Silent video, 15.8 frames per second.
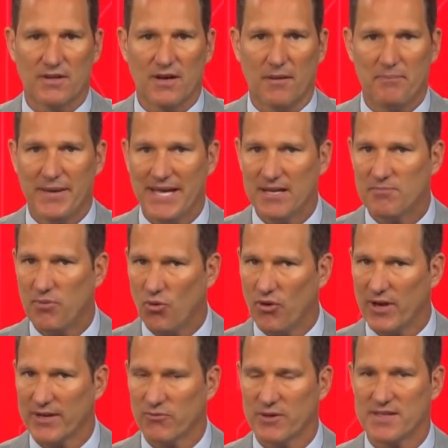know, a
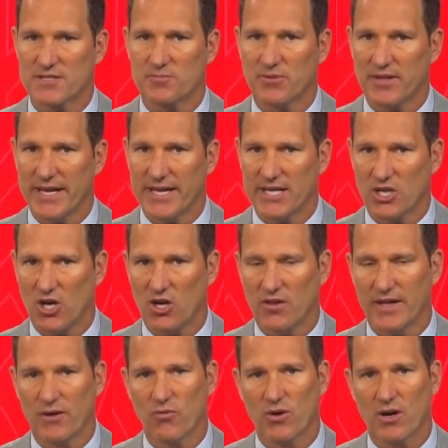pinpoint with his play
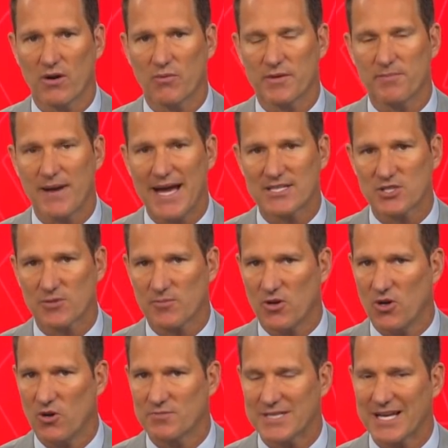calling, where with Patrick
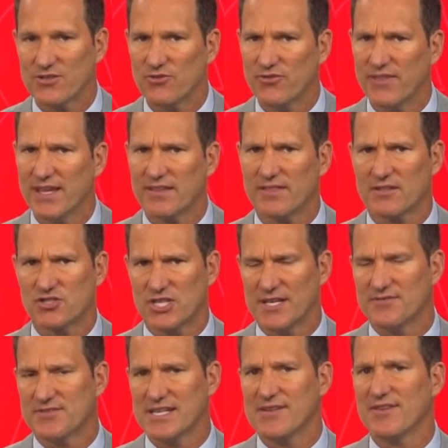Mahomes, I do think the
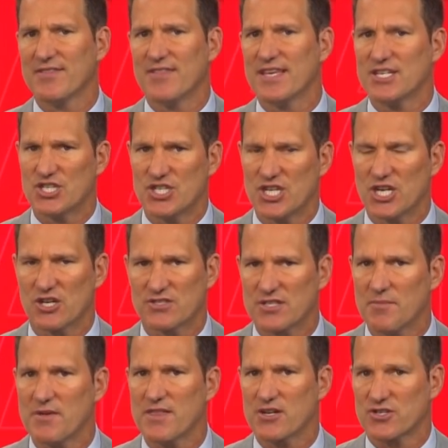Chiefs, even this year,
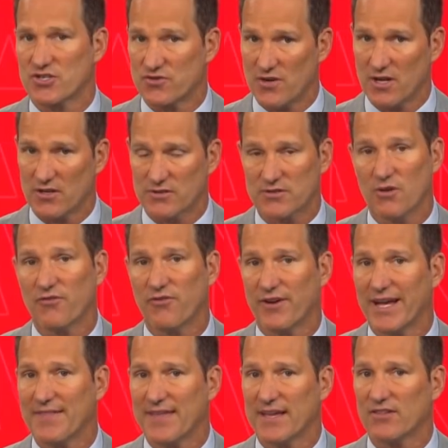some of their struggles, don't
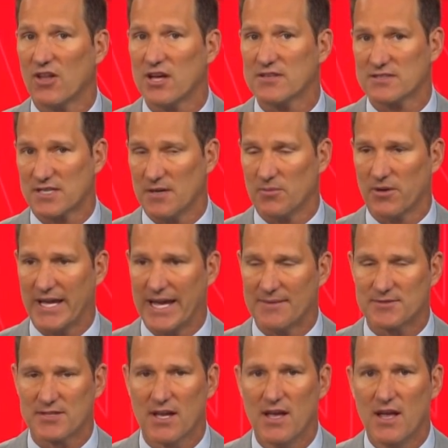forget they had lost a couple
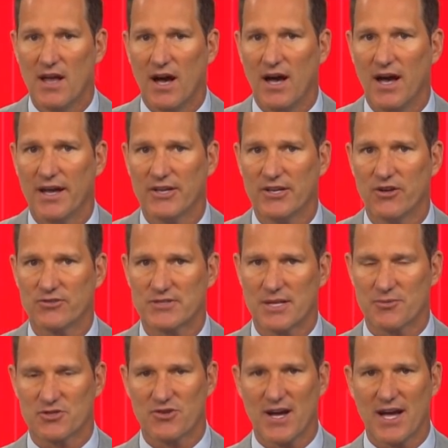games, uh, you know, so
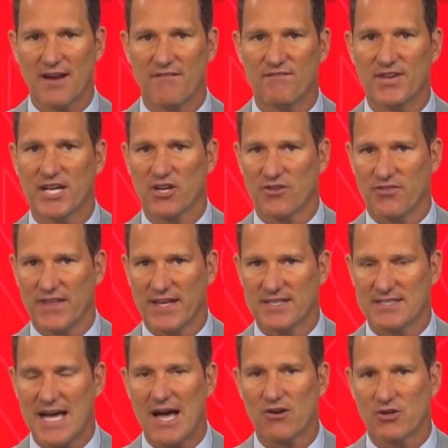they were trying to figure
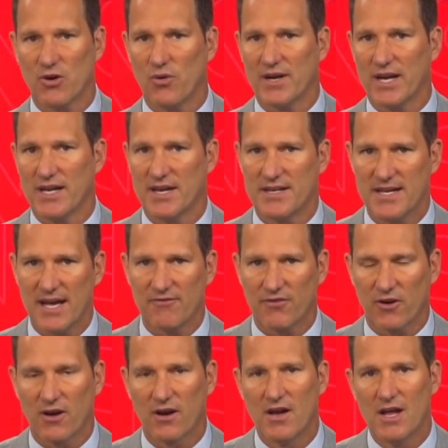things out going into
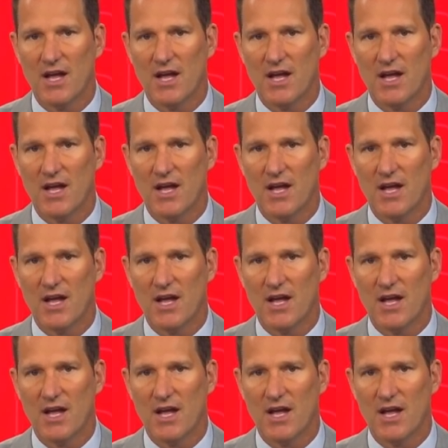Denver.